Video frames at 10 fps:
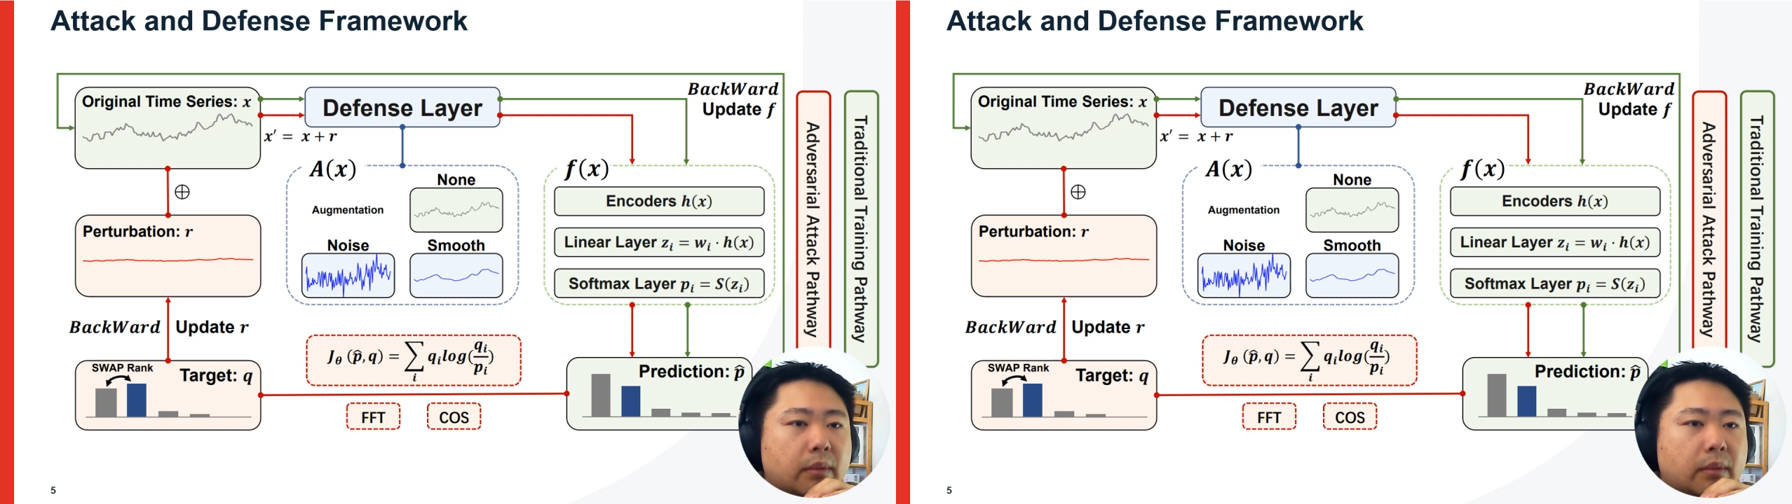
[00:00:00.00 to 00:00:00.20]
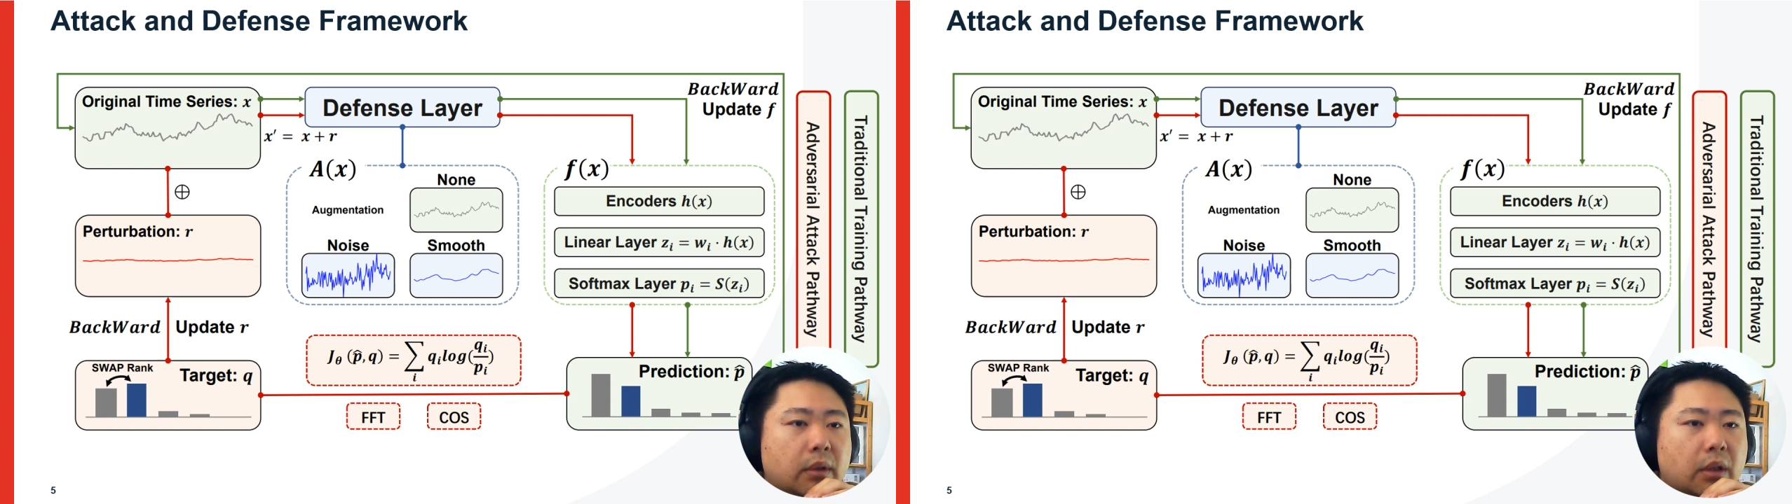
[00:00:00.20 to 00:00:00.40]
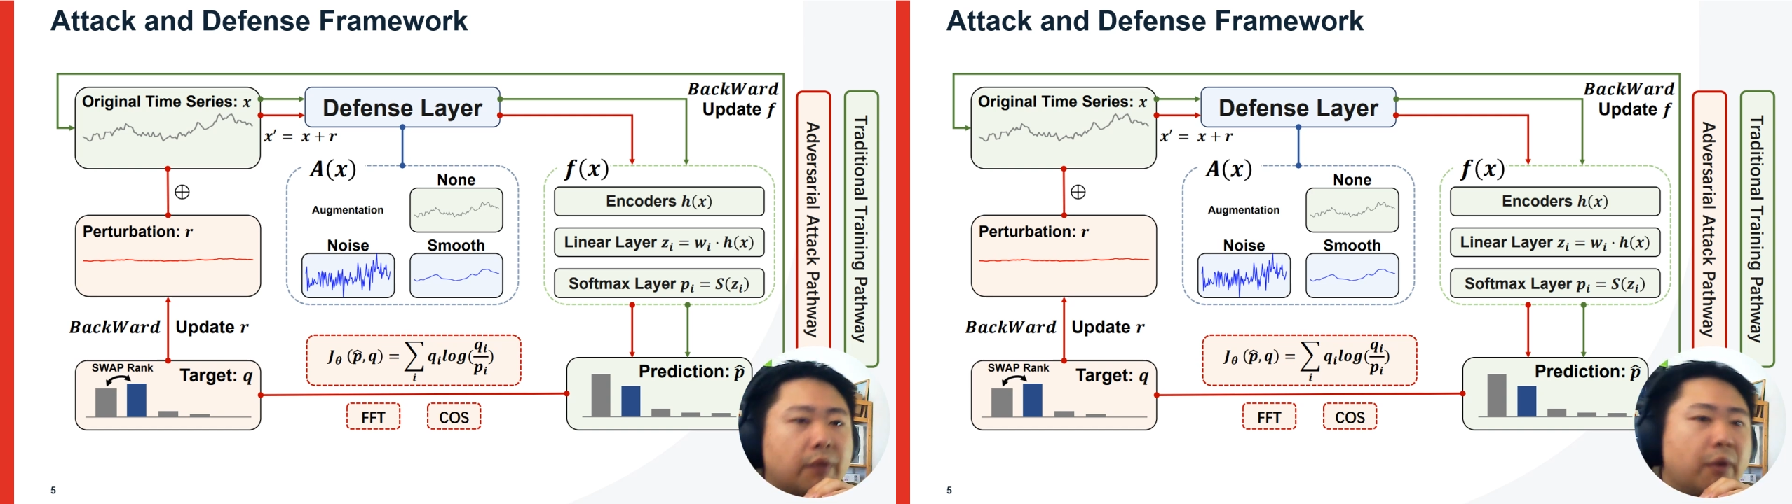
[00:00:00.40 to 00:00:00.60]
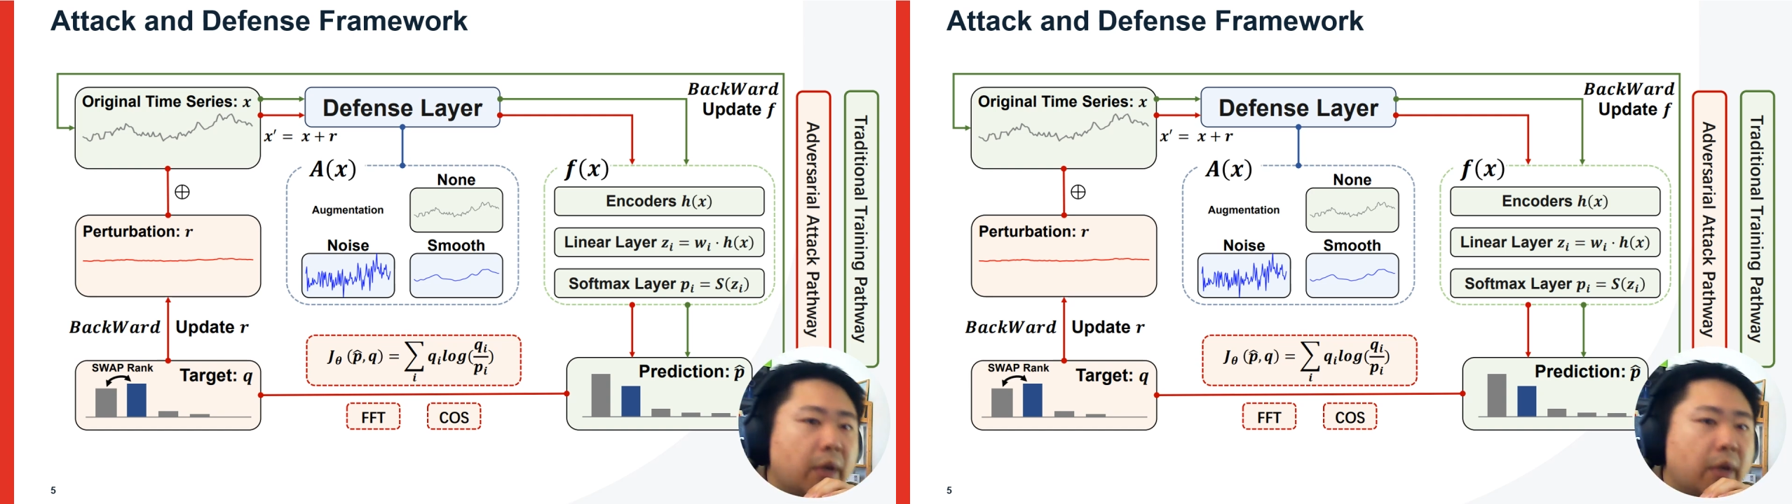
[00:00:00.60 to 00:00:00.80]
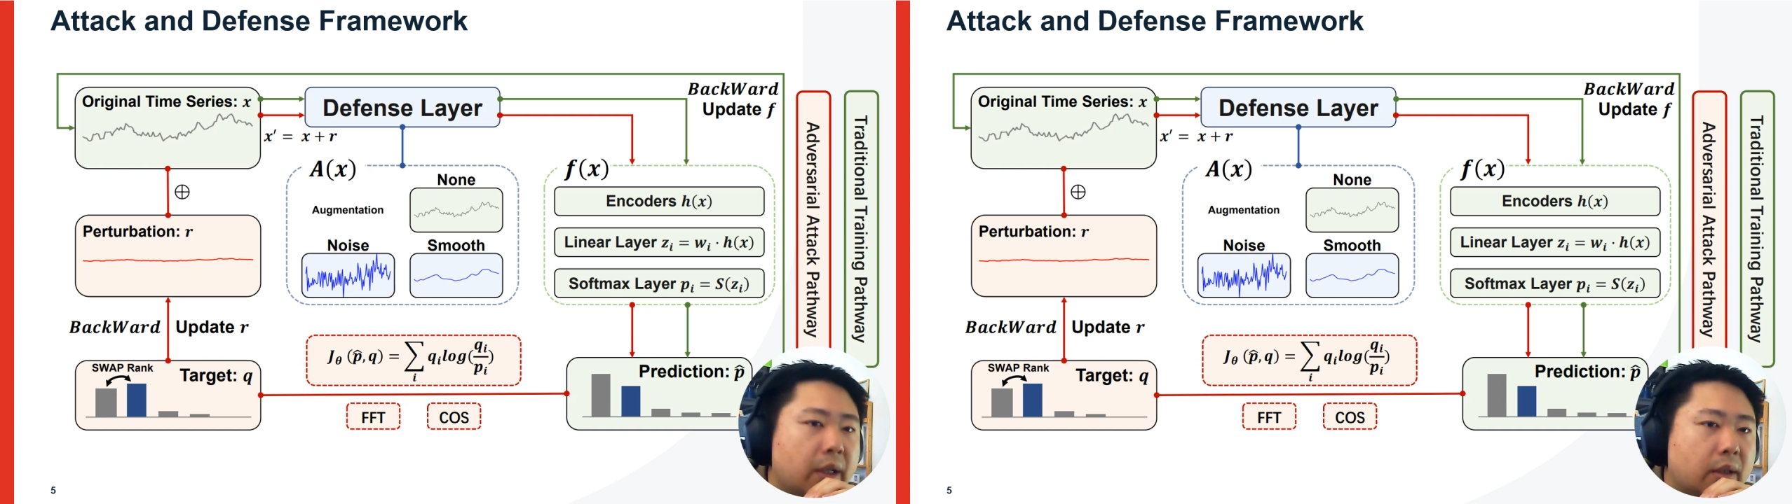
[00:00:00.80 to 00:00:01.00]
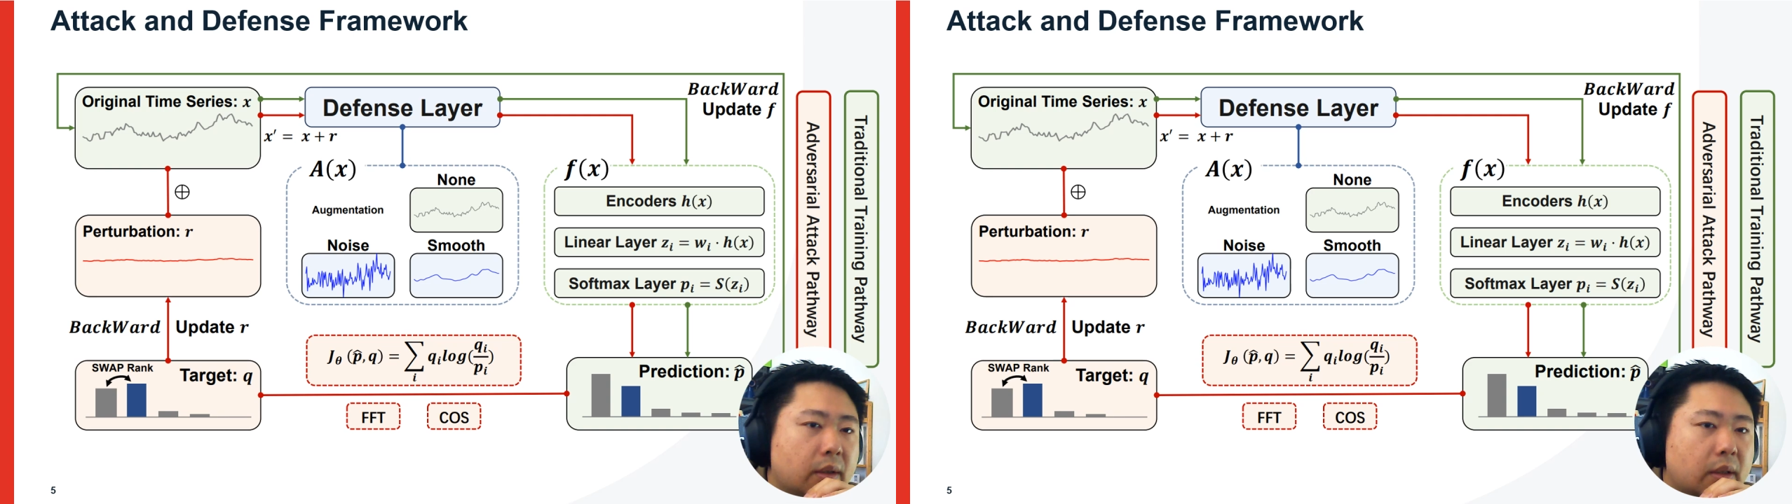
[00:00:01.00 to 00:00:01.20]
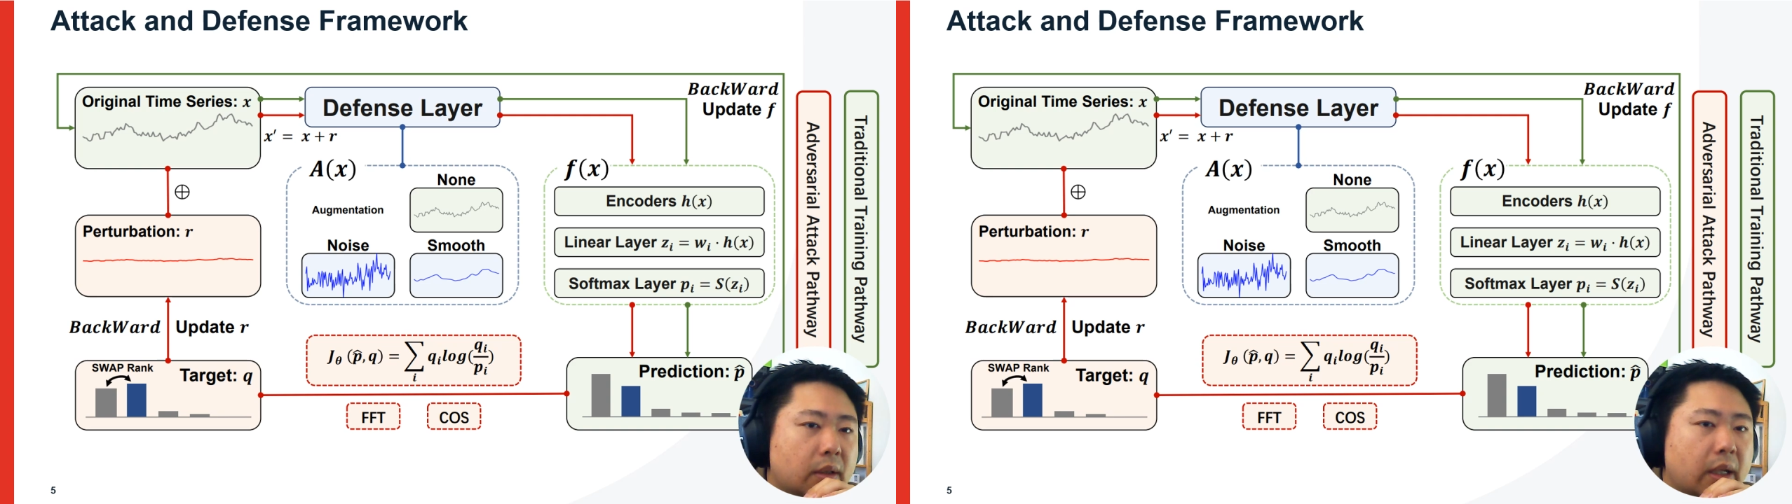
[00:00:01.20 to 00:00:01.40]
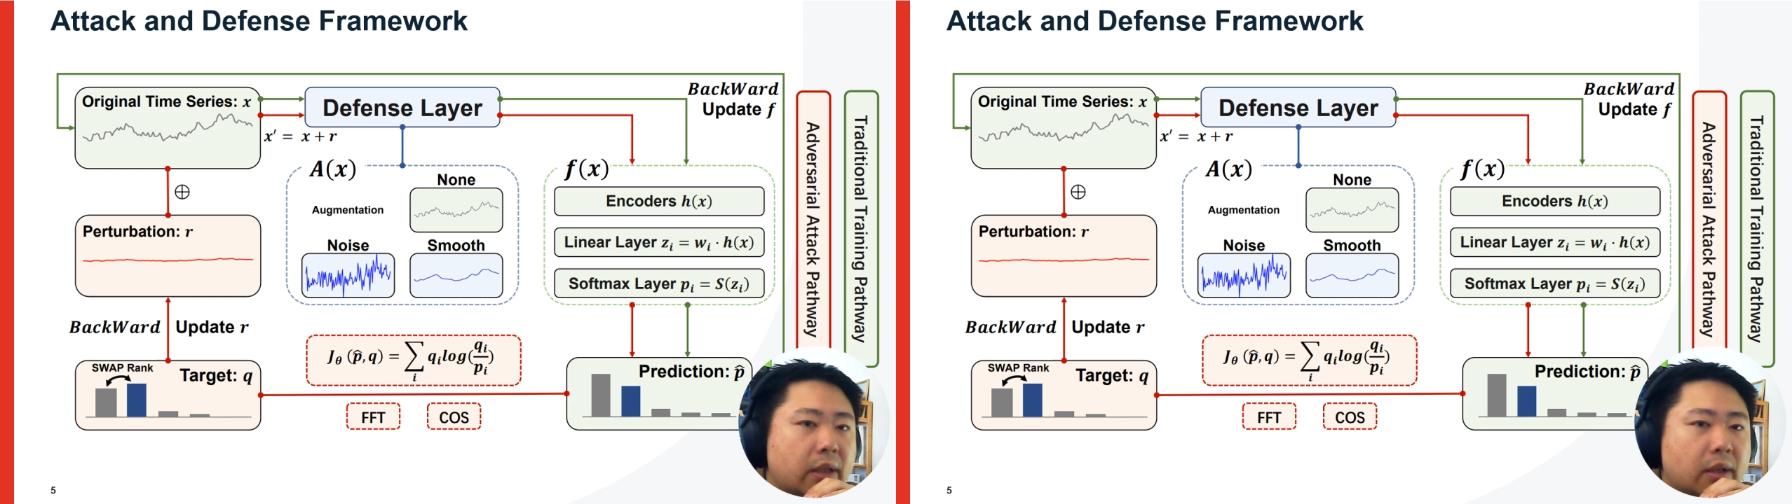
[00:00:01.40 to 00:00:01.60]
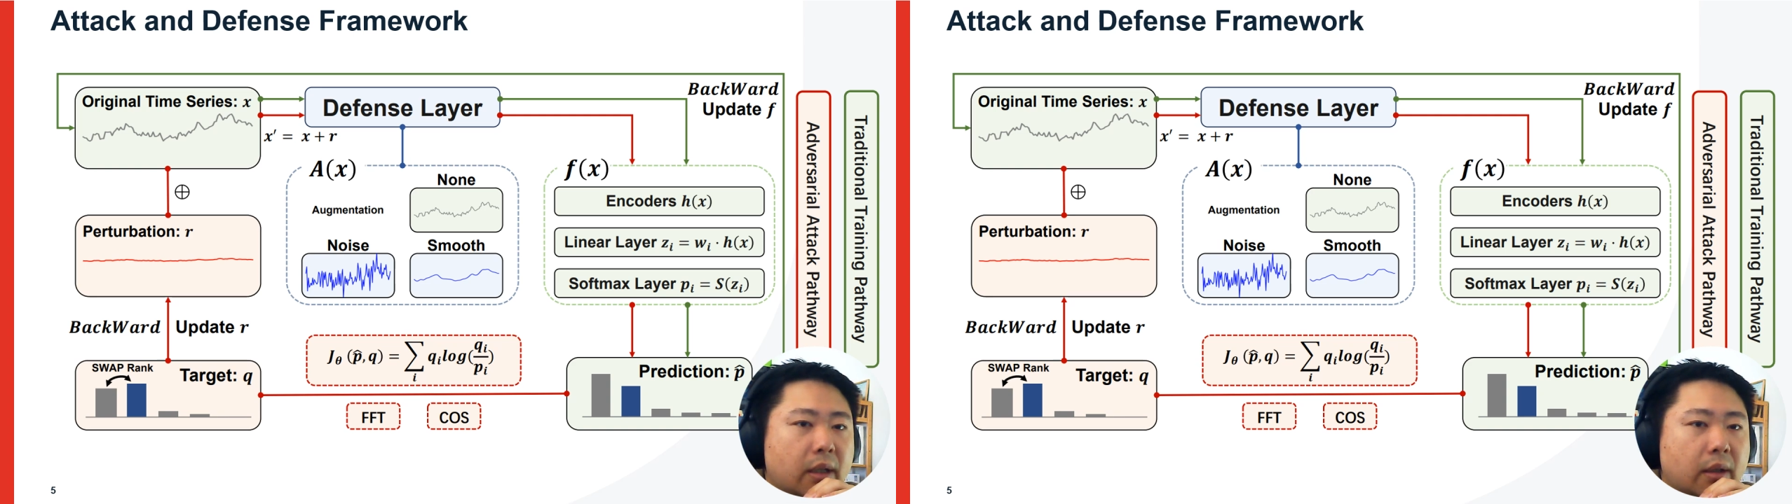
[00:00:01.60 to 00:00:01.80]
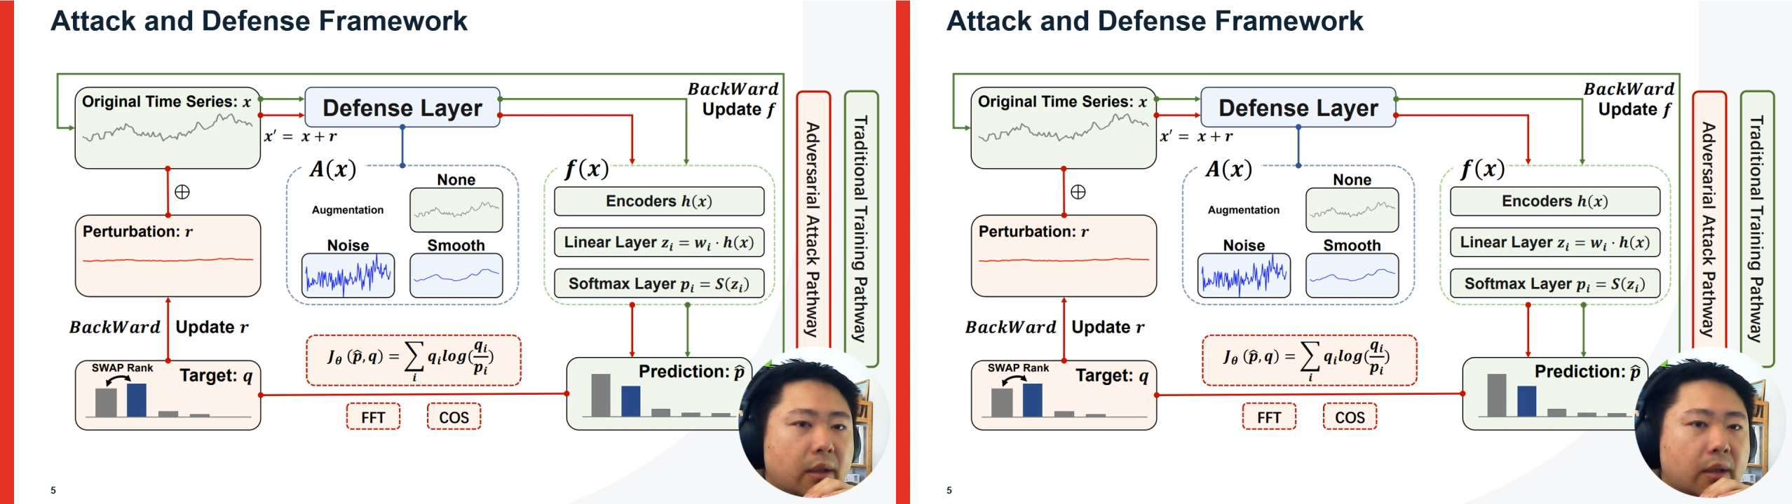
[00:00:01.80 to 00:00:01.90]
a fully collected layer,